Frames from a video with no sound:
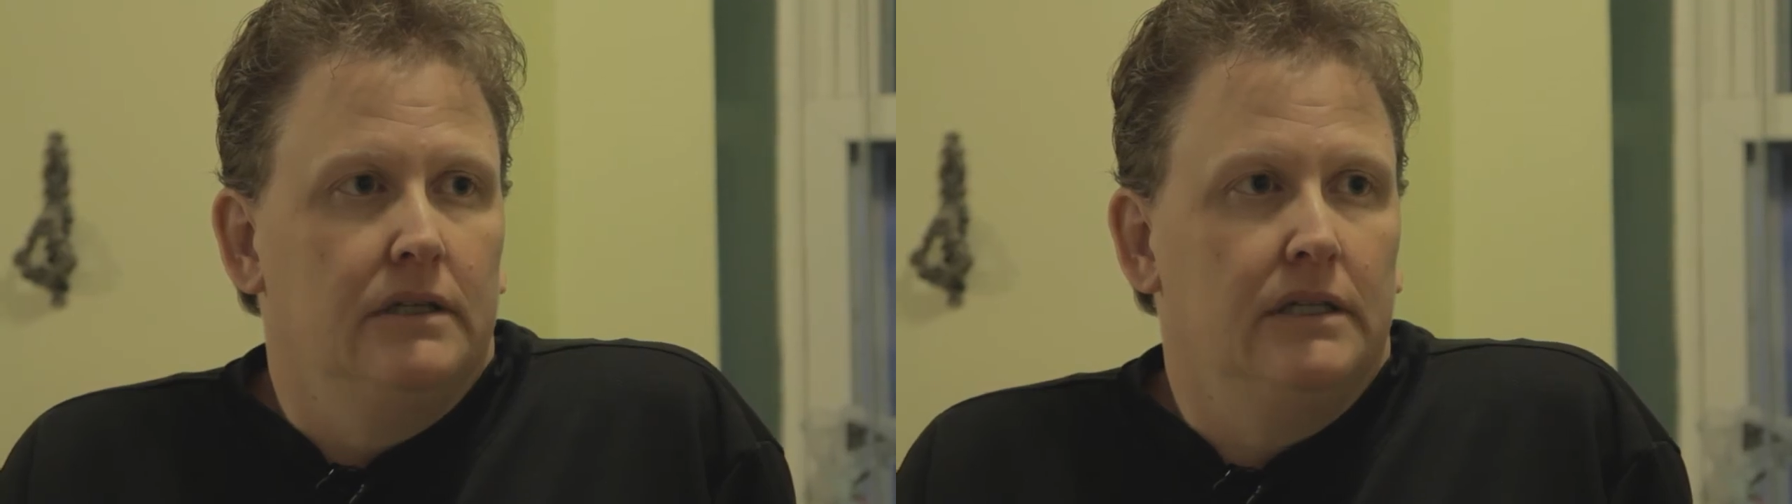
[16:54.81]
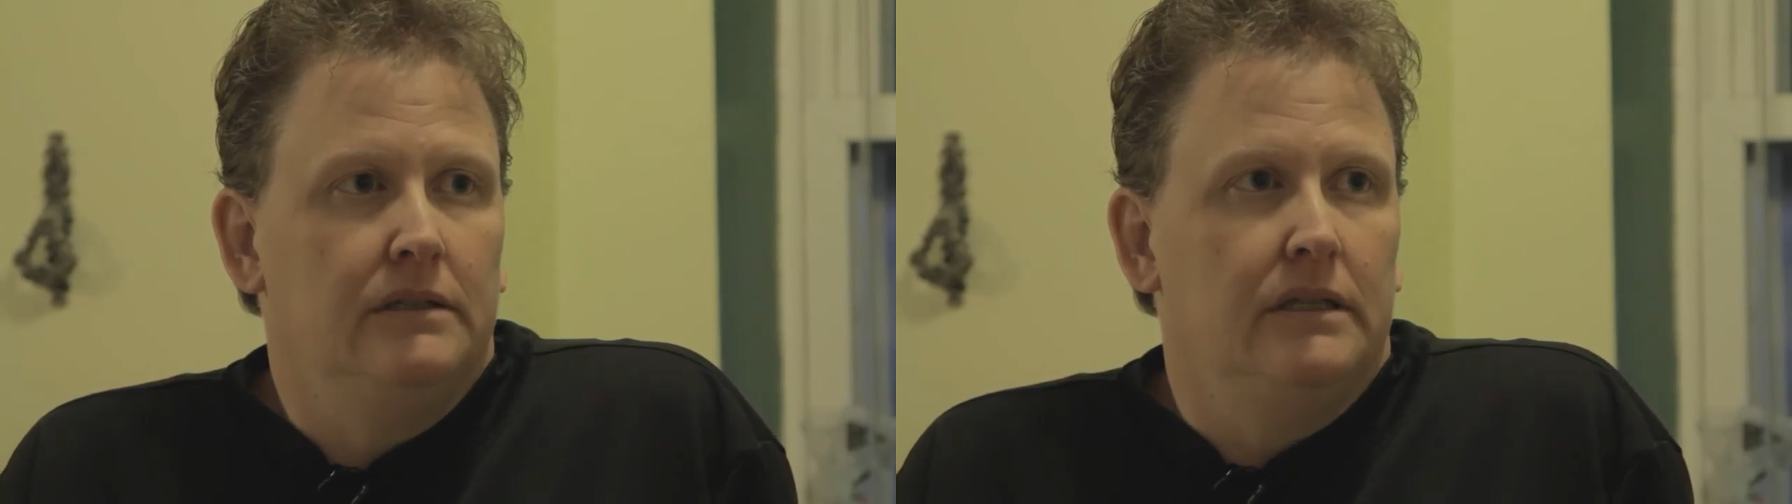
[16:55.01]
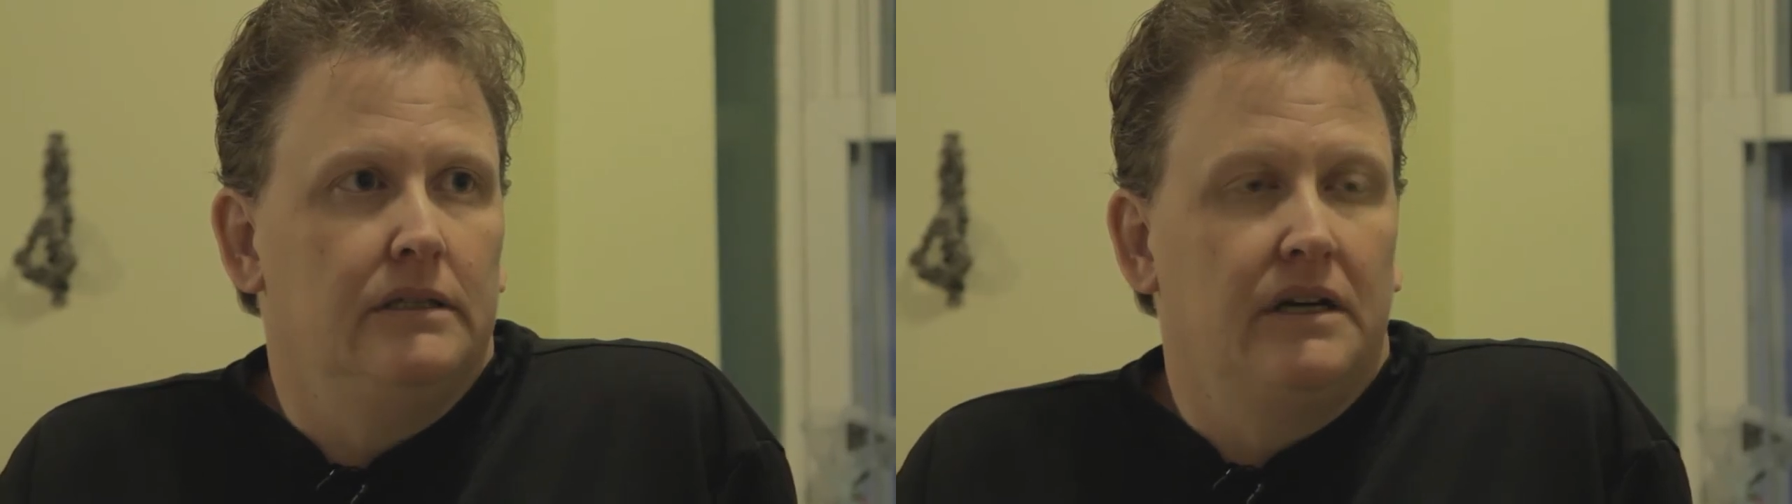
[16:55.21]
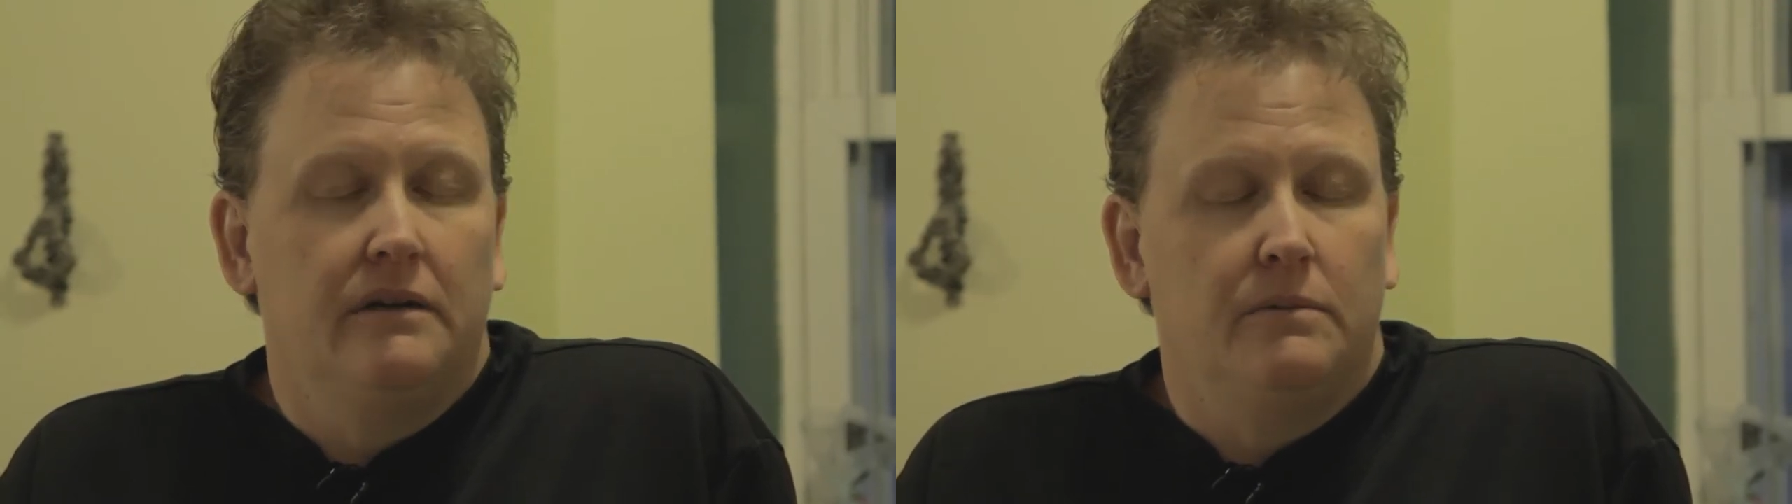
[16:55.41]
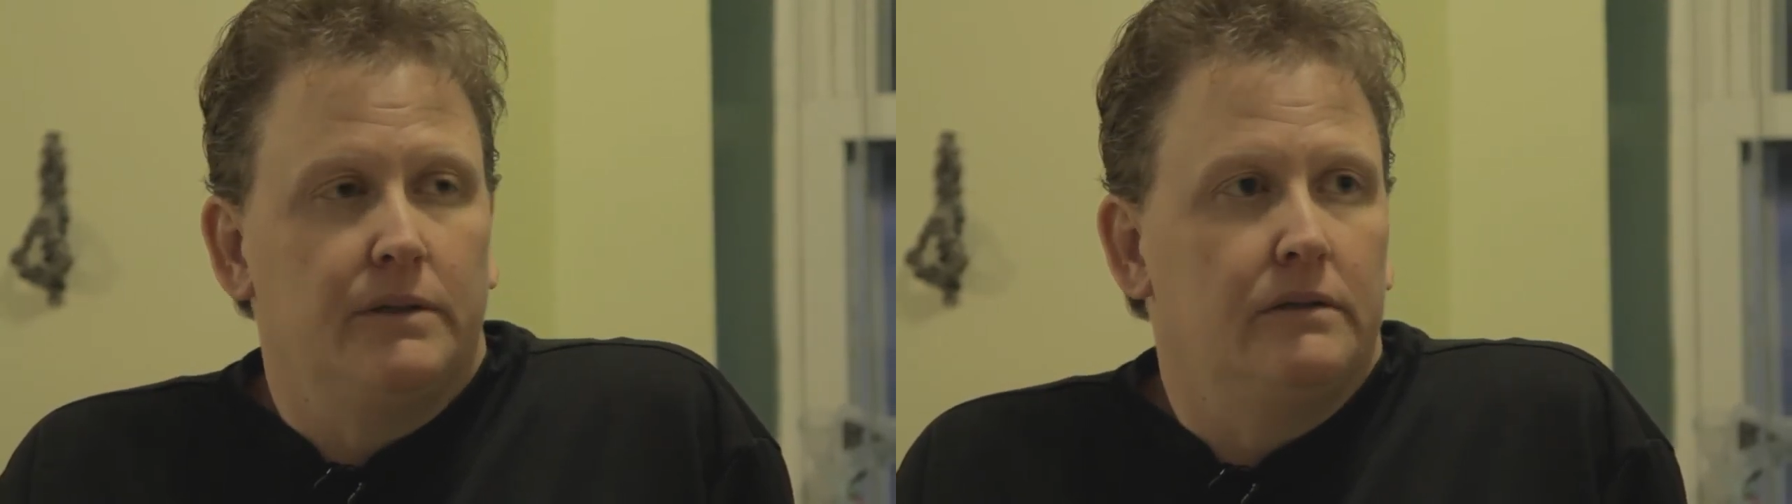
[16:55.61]
guilty and
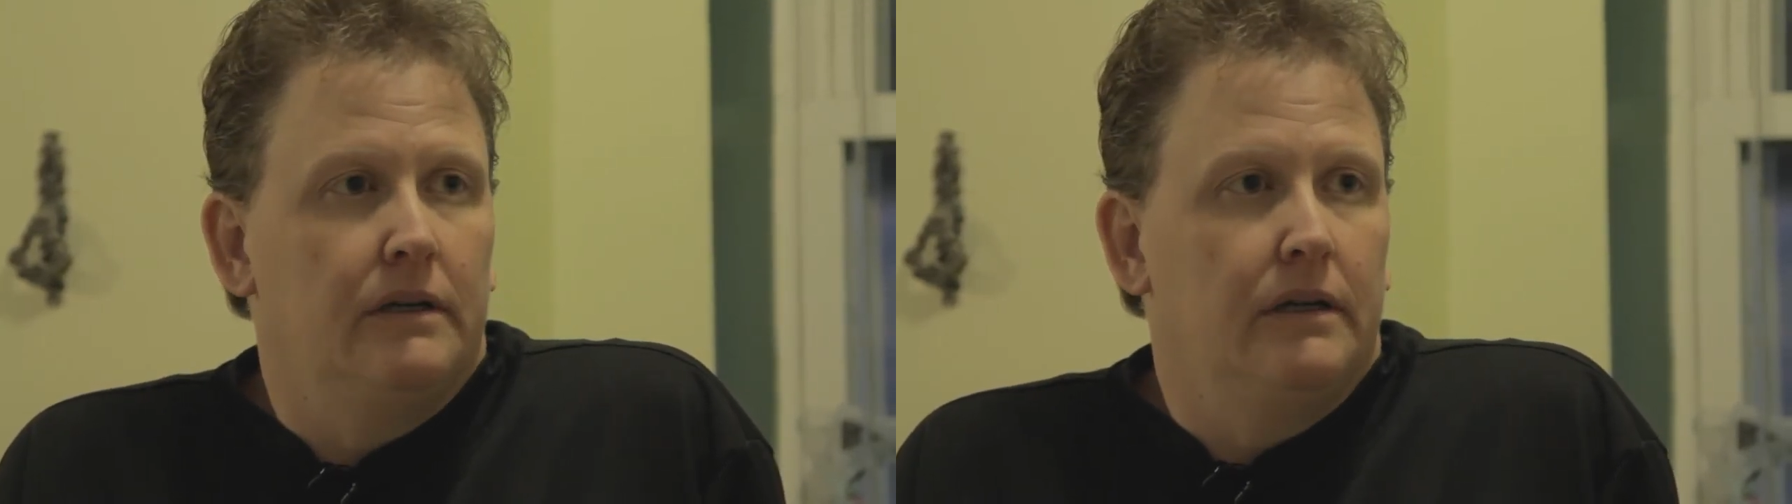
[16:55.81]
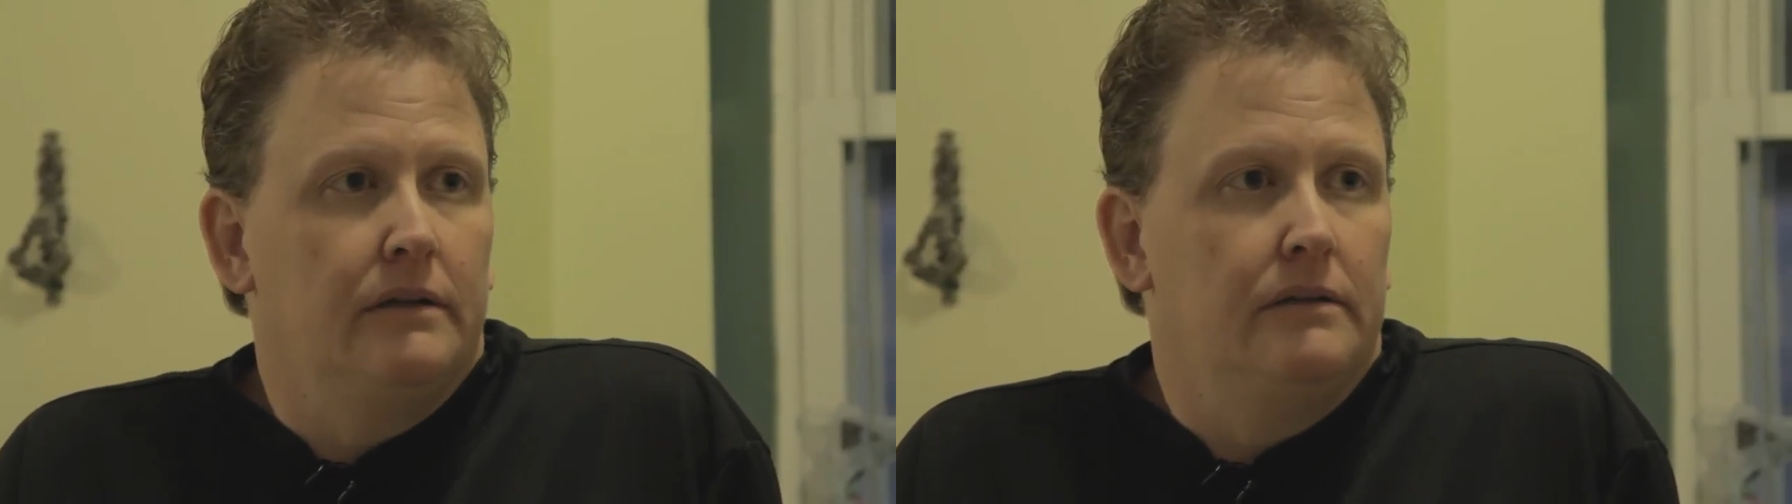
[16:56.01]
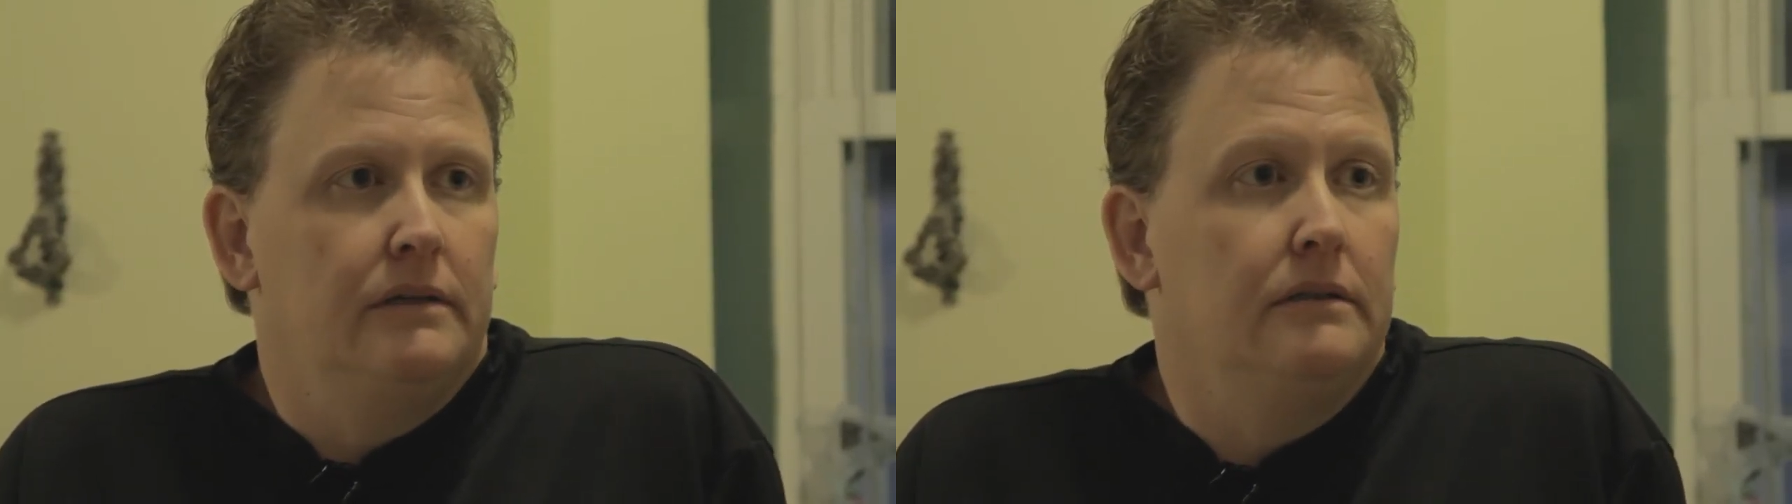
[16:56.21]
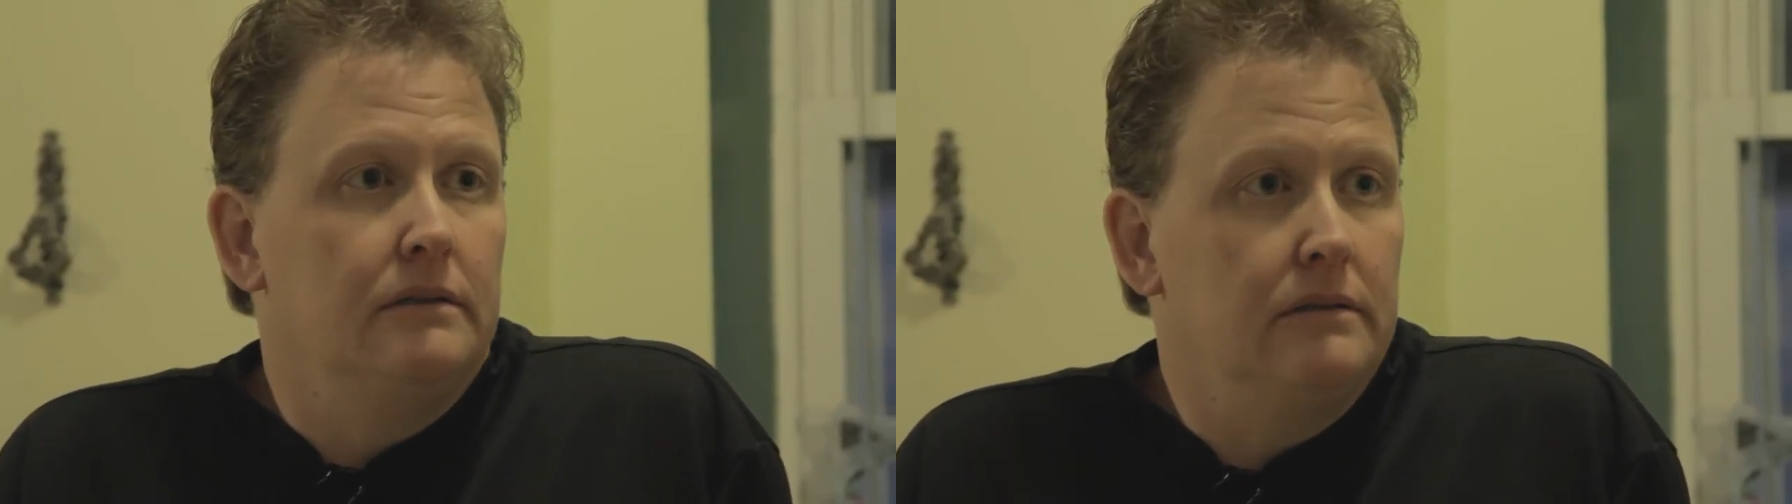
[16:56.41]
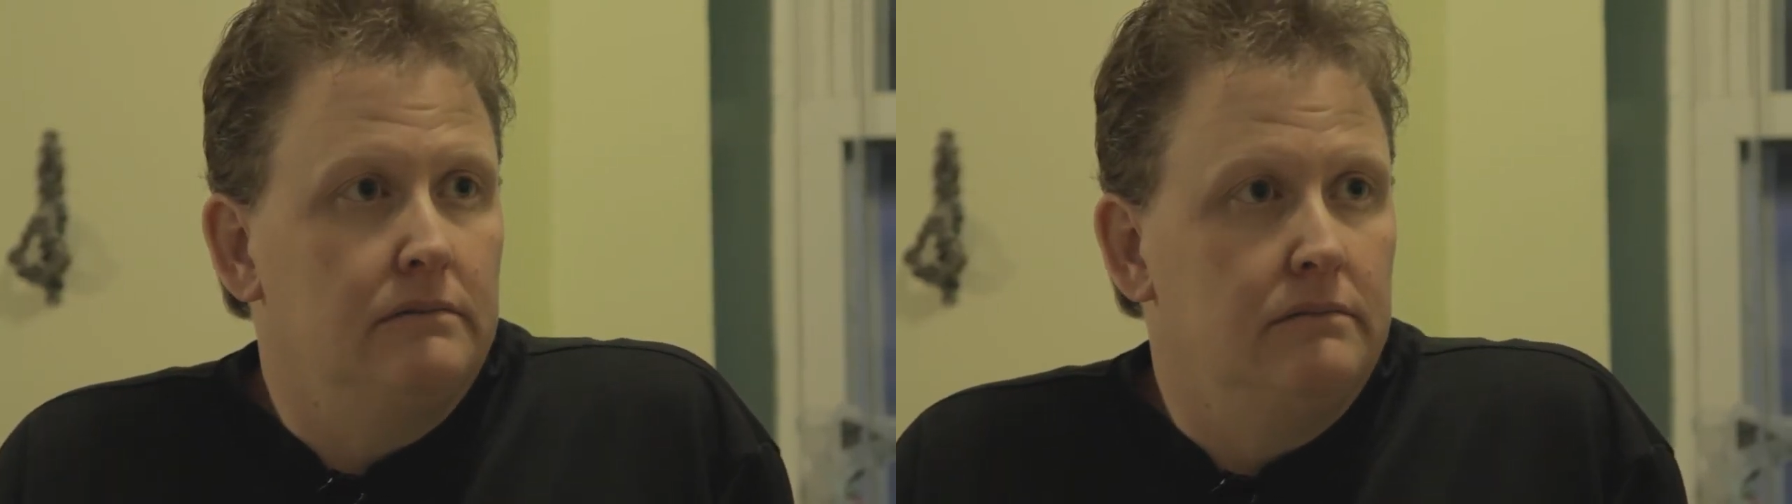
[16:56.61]
terrible, and I
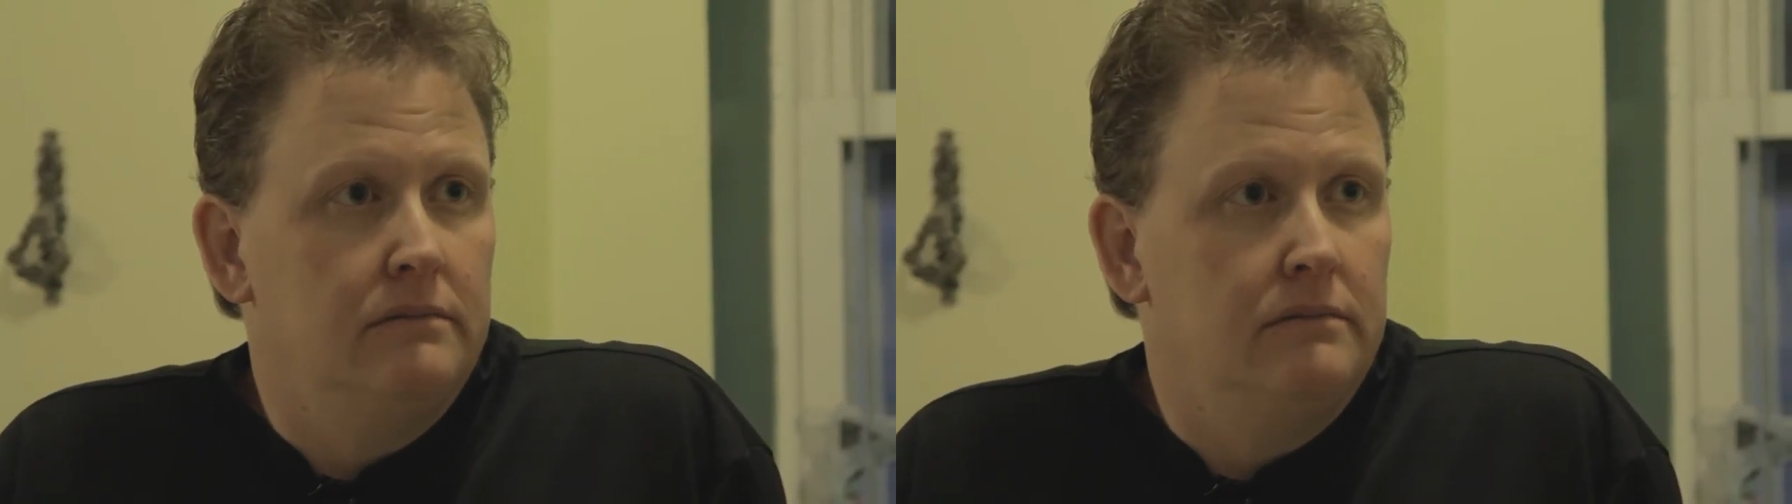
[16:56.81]
didn't.